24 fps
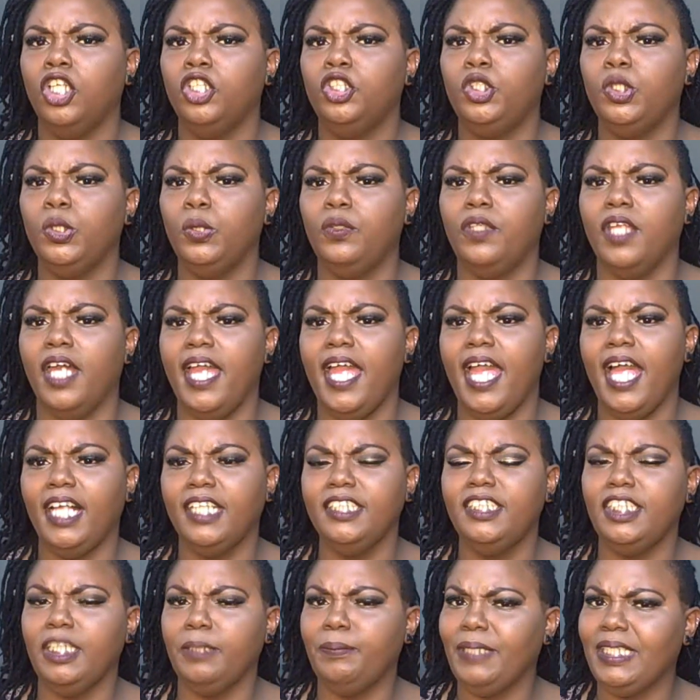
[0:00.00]
to the
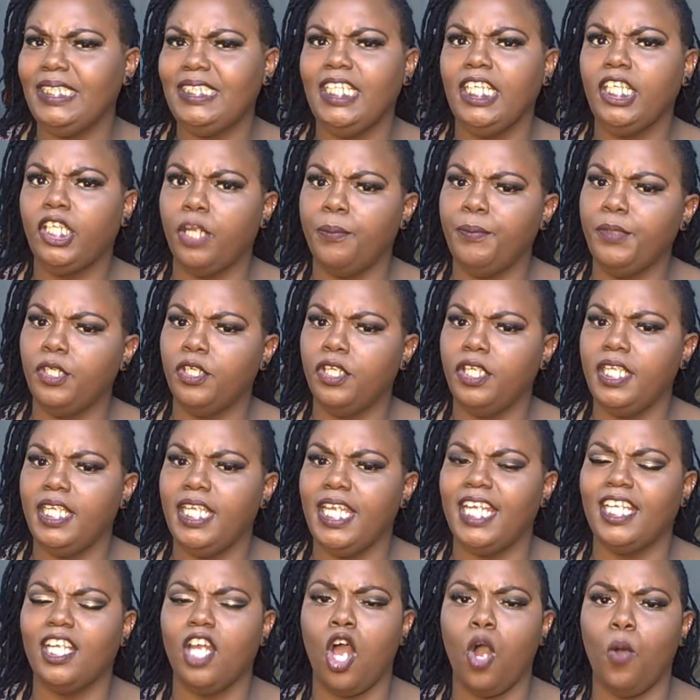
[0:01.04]
LGBT
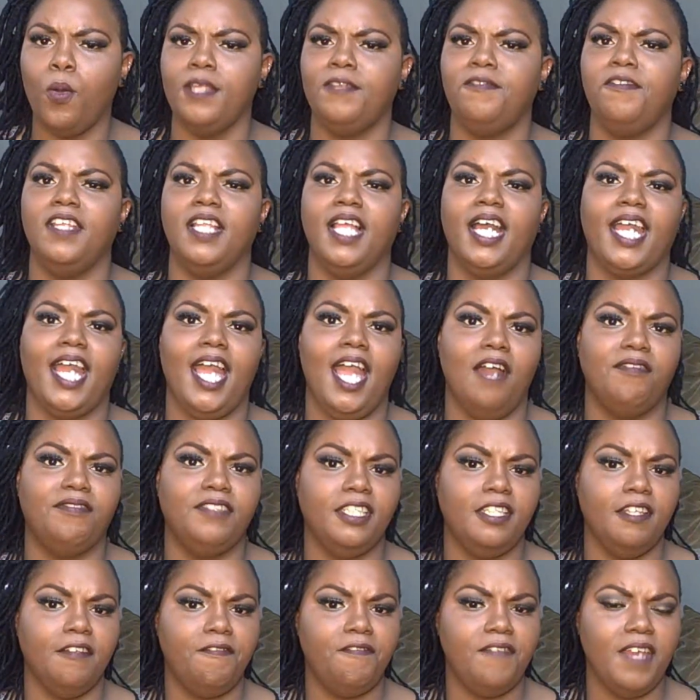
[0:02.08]
community and always feel like I have
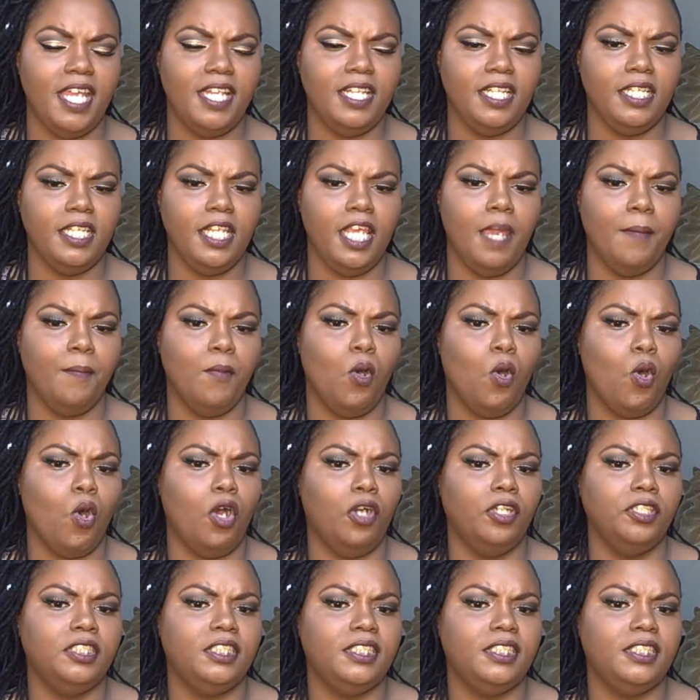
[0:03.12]
to defend them or